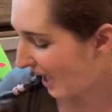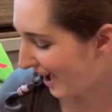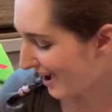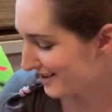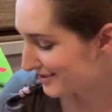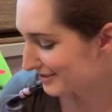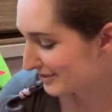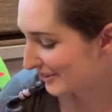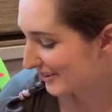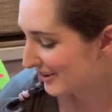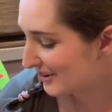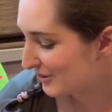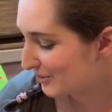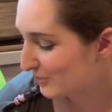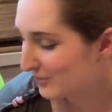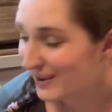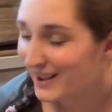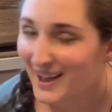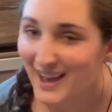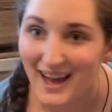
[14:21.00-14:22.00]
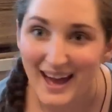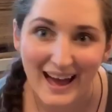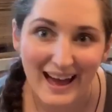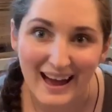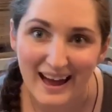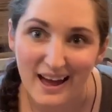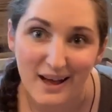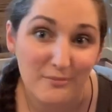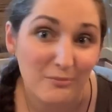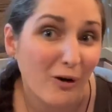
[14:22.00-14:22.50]
I don't know.
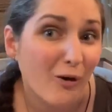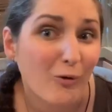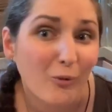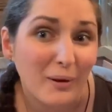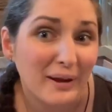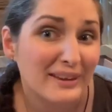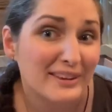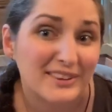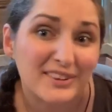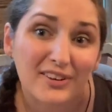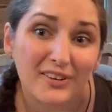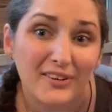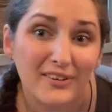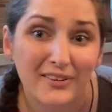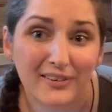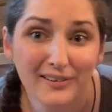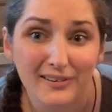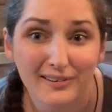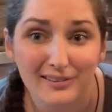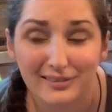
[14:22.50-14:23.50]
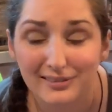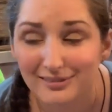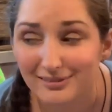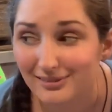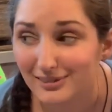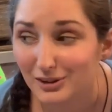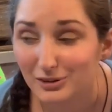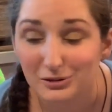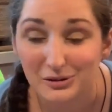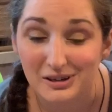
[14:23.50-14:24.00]
I'm always on
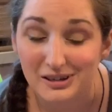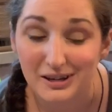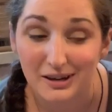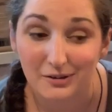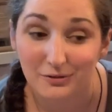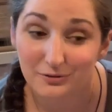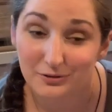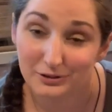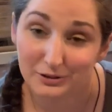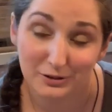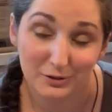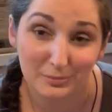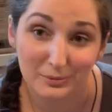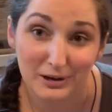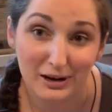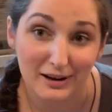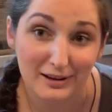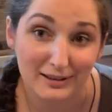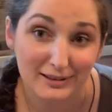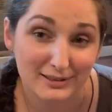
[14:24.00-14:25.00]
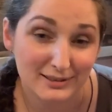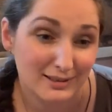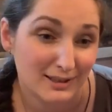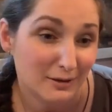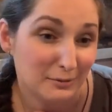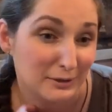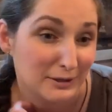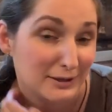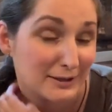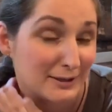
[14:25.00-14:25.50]
the lookout for new products that
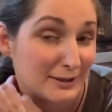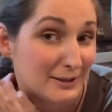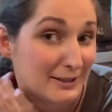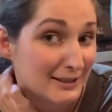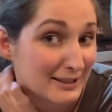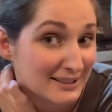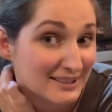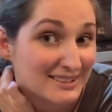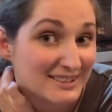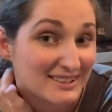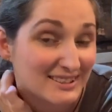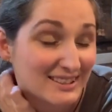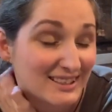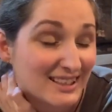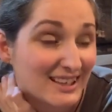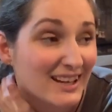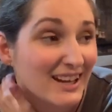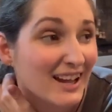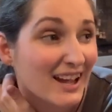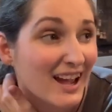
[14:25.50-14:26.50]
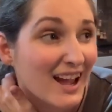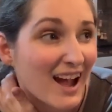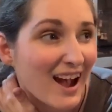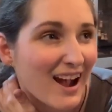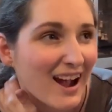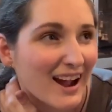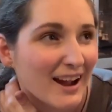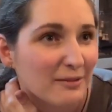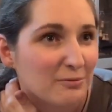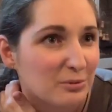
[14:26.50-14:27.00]
work because
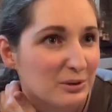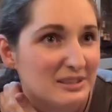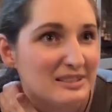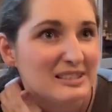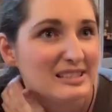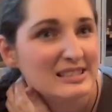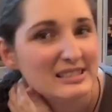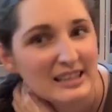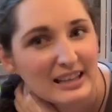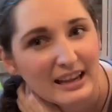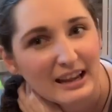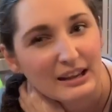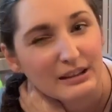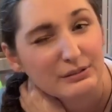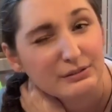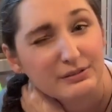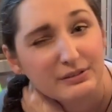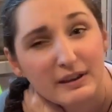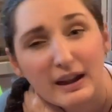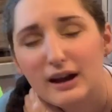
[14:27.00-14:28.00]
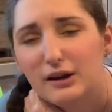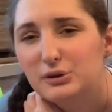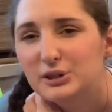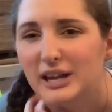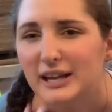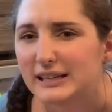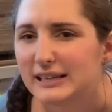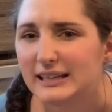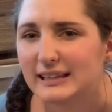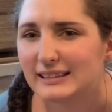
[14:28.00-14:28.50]
I wouldn't say I found
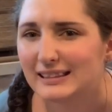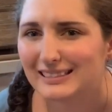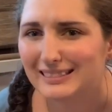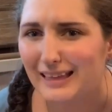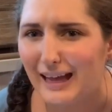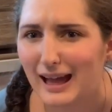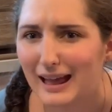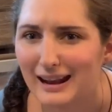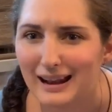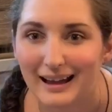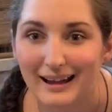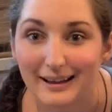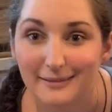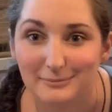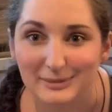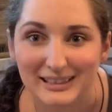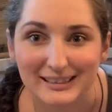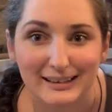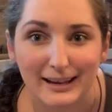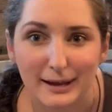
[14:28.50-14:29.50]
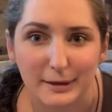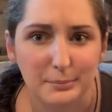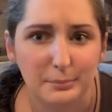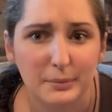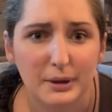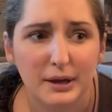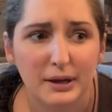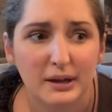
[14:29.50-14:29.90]
anything that, I mean, I'm